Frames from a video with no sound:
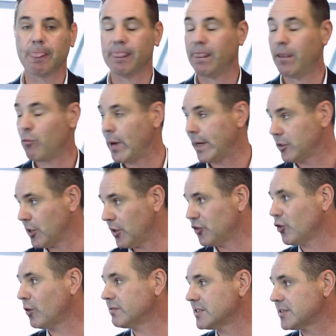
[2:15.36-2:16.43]
The rent goes
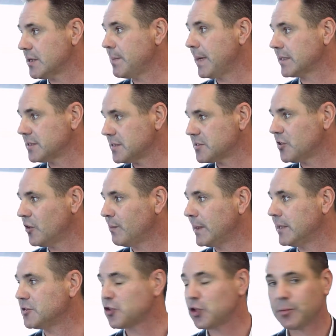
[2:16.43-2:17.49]
obviously back to the
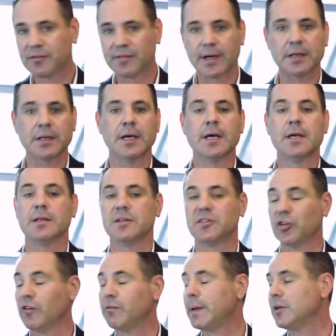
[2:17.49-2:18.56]
self-managed super fund. The
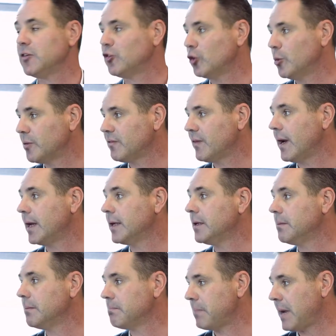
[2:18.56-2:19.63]
self-managed super
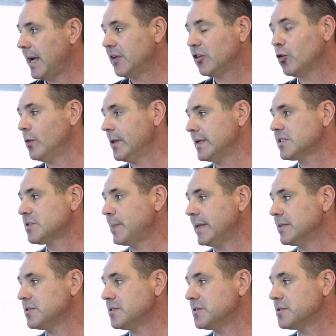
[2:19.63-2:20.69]
fund pays all the
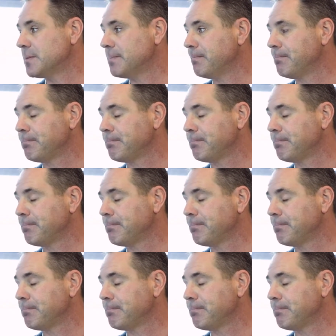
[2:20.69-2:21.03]
expenses.